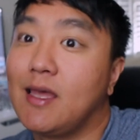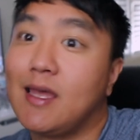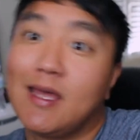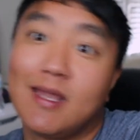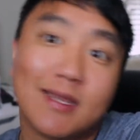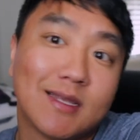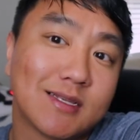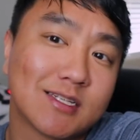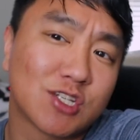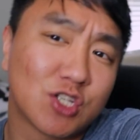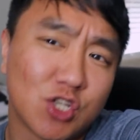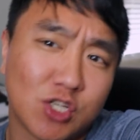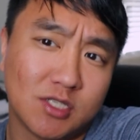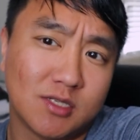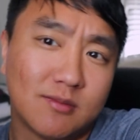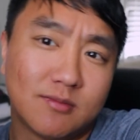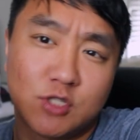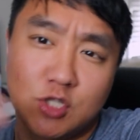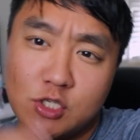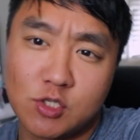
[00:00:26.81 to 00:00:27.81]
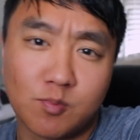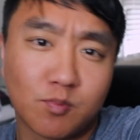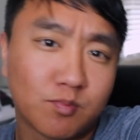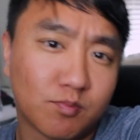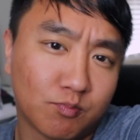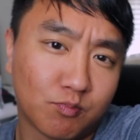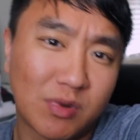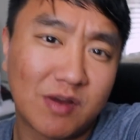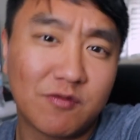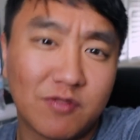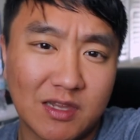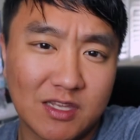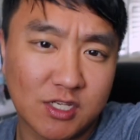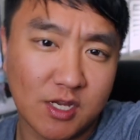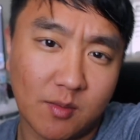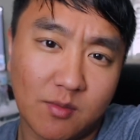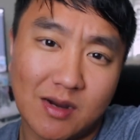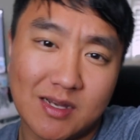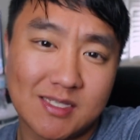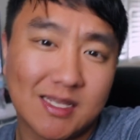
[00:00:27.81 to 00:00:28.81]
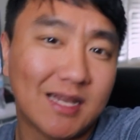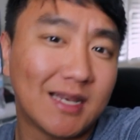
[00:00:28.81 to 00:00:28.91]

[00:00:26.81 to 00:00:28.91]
it is just just briefly summarize.